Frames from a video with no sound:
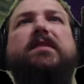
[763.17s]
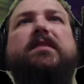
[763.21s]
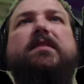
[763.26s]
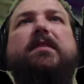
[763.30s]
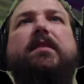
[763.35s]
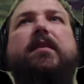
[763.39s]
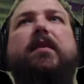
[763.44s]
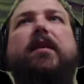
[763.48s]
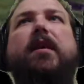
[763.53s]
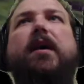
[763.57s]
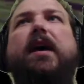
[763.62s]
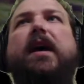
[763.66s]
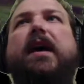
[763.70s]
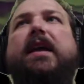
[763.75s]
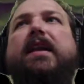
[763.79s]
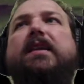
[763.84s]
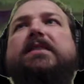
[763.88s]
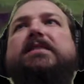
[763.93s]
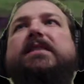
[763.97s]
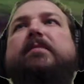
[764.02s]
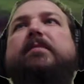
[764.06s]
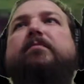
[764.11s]
And
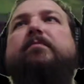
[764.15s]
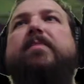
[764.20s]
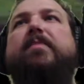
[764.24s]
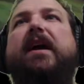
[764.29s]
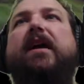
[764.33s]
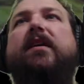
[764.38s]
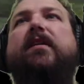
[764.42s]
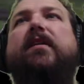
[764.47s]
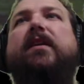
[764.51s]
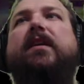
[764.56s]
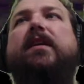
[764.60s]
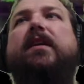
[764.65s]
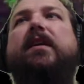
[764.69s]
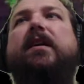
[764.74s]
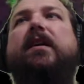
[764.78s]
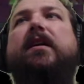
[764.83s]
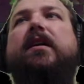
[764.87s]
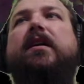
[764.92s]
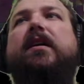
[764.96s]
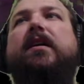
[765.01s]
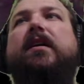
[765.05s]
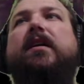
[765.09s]
it's a barren
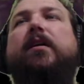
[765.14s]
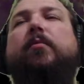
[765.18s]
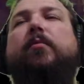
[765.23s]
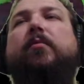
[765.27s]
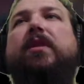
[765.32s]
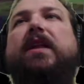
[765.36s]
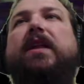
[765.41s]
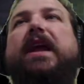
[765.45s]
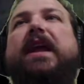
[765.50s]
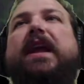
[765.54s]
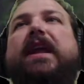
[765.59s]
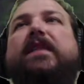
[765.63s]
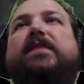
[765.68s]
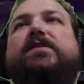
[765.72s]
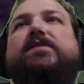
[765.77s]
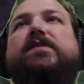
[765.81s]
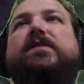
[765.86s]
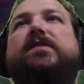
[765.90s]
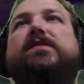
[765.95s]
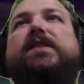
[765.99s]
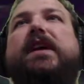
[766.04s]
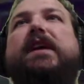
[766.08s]
planet. So
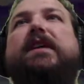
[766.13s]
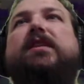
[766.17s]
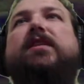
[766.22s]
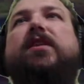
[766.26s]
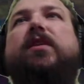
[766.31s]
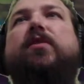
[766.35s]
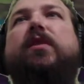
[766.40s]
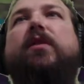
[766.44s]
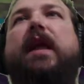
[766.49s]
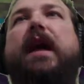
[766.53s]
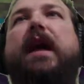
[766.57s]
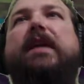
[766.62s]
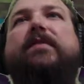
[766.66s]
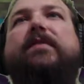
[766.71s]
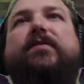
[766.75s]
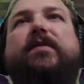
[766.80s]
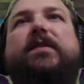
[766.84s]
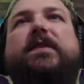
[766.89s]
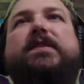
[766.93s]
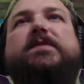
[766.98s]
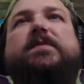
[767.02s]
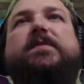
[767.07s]
there's like no life
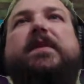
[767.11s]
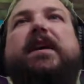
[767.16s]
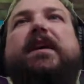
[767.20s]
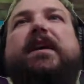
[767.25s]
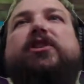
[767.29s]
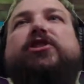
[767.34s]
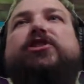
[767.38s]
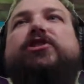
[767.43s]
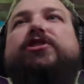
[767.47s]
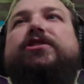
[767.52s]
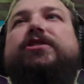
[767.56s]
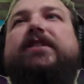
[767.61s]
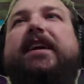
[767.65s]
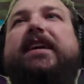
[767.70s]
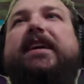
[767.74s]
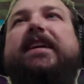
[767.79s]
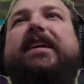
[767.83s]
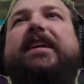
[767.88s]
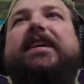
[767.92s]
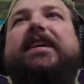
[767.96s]
on this planet. Shit!